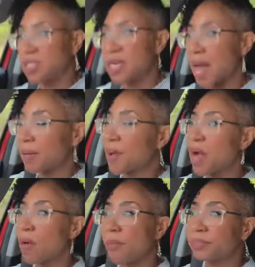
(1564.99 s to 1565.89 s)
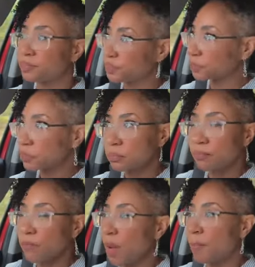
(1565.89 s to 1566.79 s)
It's not about
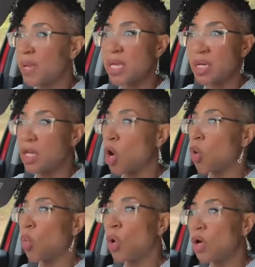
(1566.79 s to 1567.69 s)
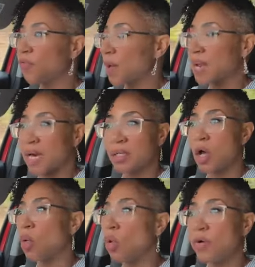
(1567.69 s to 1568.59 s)
being a lone wolf. I'm not a
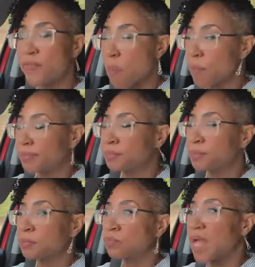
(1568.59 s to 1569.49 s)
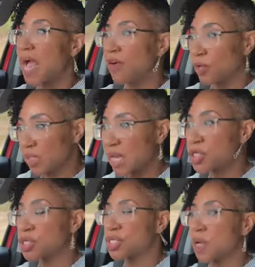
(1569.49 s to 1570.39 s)
lone wolf. I have
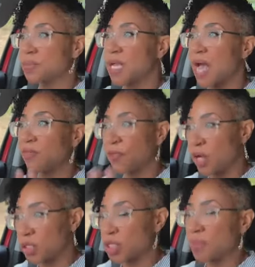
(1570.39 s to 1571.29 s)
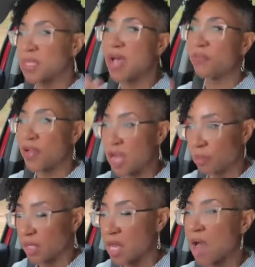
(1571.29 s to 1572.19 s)
relationships. I have friendships. I have
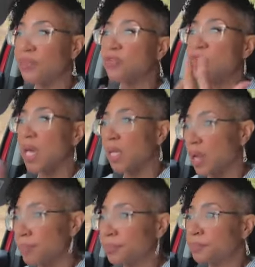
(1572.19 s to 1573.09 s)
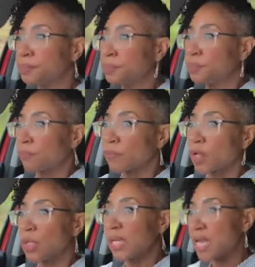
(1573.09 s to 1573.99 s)
family. I've developed
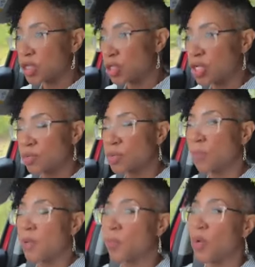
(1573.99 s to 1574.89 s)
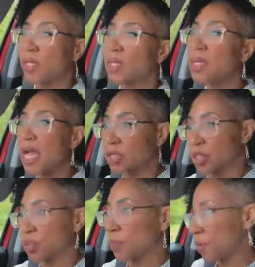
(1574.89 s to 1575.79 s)
relationships with people and
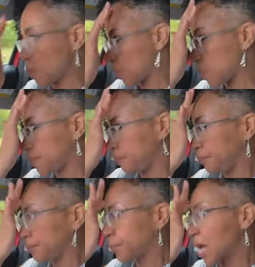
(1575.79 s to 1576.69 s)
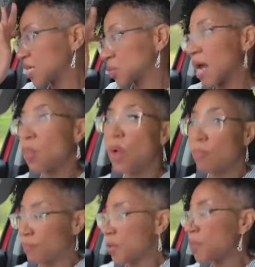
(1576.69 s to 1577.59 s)
connections with people. That's what I
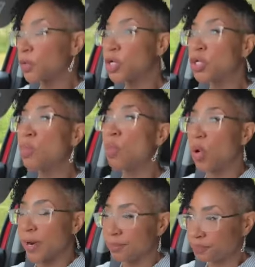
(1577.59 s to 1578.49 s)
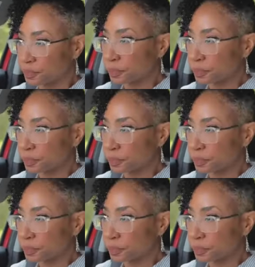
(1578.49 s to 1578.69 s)
want people to do more.